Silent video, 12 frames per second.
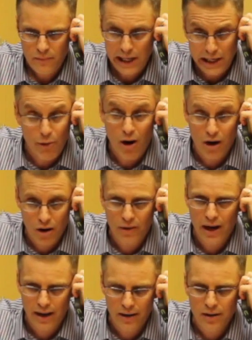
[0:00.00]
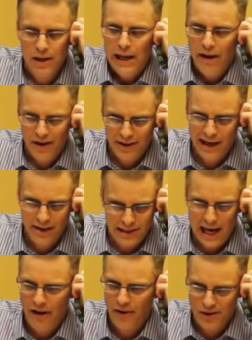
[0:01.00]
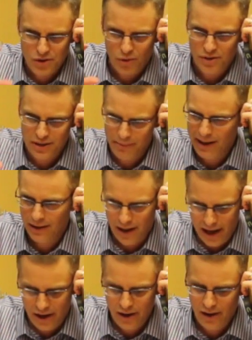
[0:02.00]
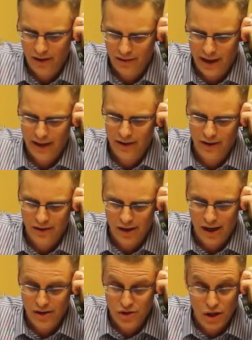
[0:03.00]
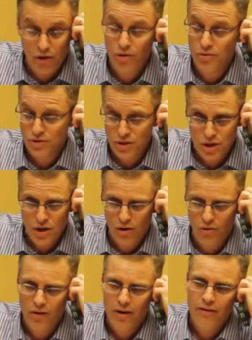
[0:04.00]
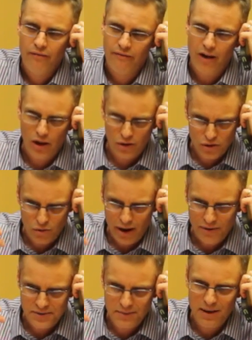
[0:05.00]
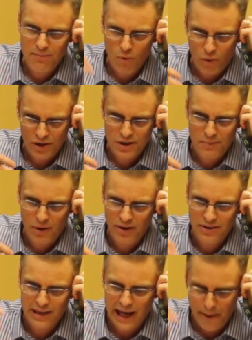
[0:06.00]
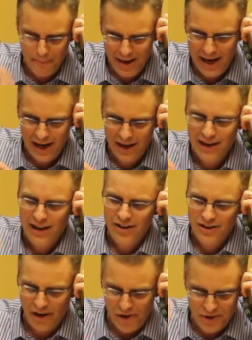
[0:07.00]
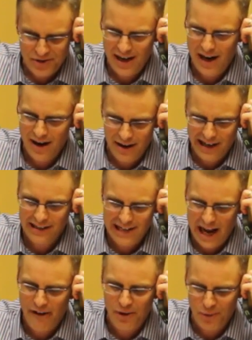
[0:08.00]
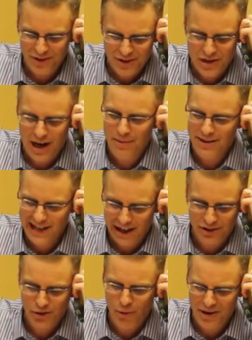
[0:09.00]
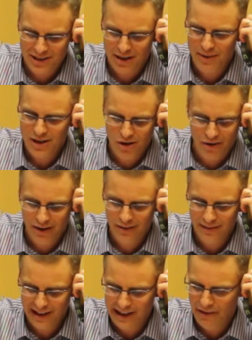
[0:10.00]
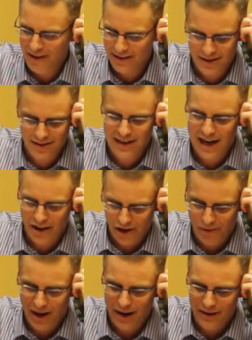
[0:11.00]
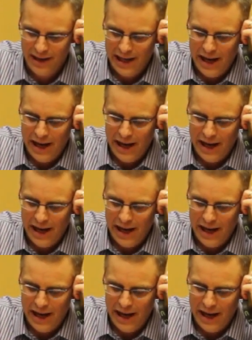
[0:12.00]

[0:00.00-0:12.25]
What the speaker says: You are? Okay. Exactly. It's where somebody like Joe, who's new, follows around somebody more experienced like me to understand exactly what the job entails and what he's going to be doing. That's exactly right.